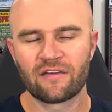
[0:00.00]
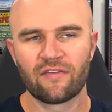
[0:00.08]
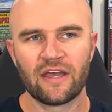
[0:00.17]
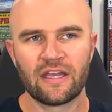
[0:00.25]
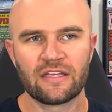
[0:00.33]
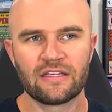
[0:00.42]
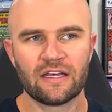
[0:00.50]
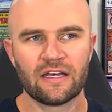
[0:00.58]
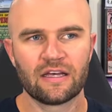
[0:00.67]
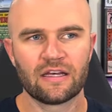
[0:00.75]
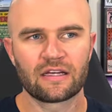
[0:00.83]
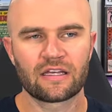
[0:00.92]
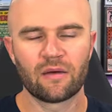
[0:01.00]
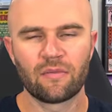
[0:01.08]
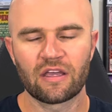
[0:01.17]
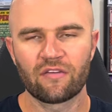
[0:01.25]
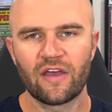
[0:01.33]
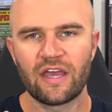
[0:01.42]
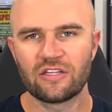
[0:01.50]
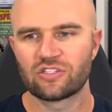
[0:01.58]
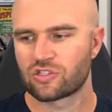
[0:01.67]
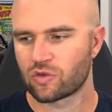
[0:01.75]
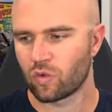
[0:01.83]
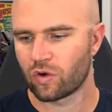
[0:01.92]
of a uh, coming-of-age
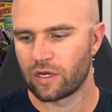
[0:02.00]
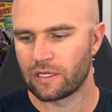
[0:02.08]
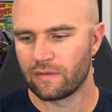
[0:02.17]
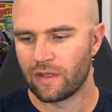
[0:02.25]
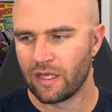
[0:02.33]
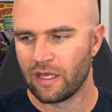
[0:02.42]
story.